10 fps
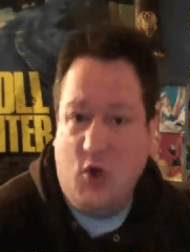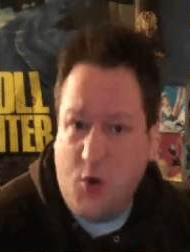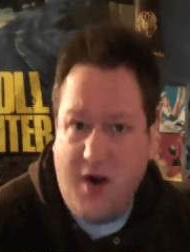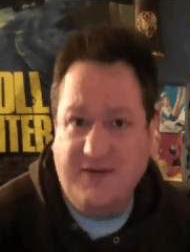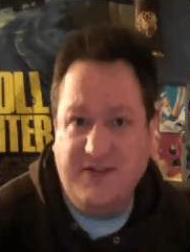
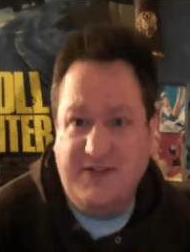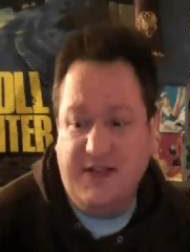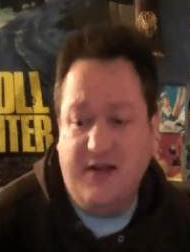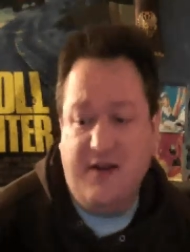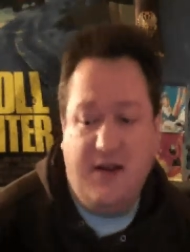go out and
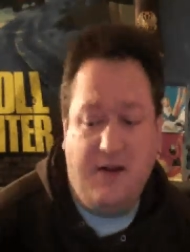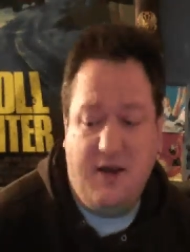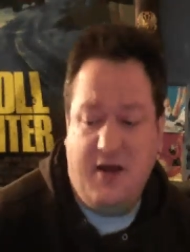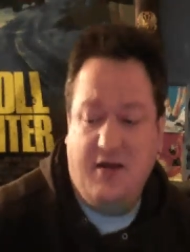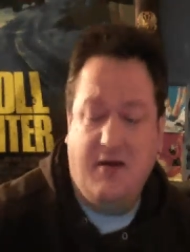see it, and
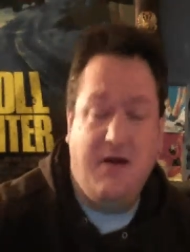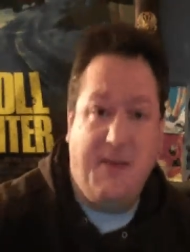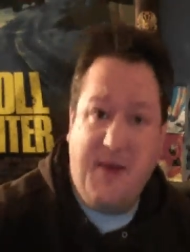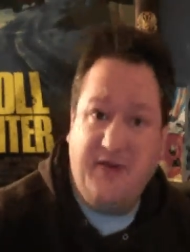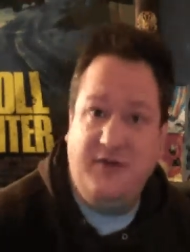uh,
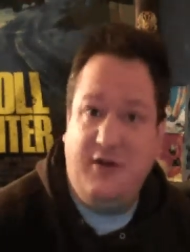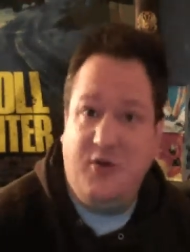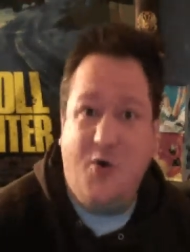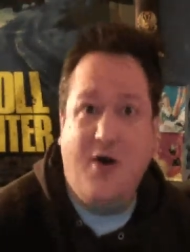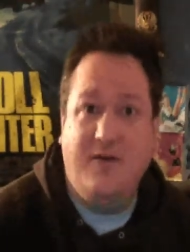I'm actually going to
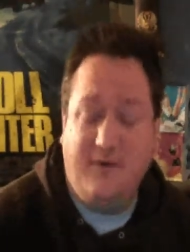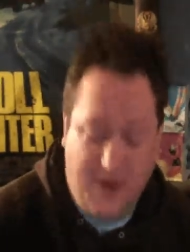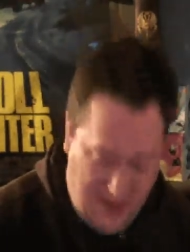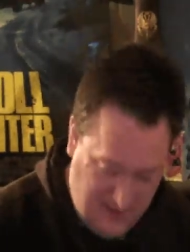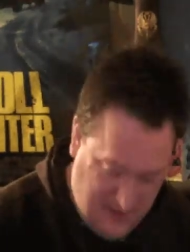go out and
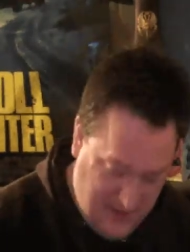uh,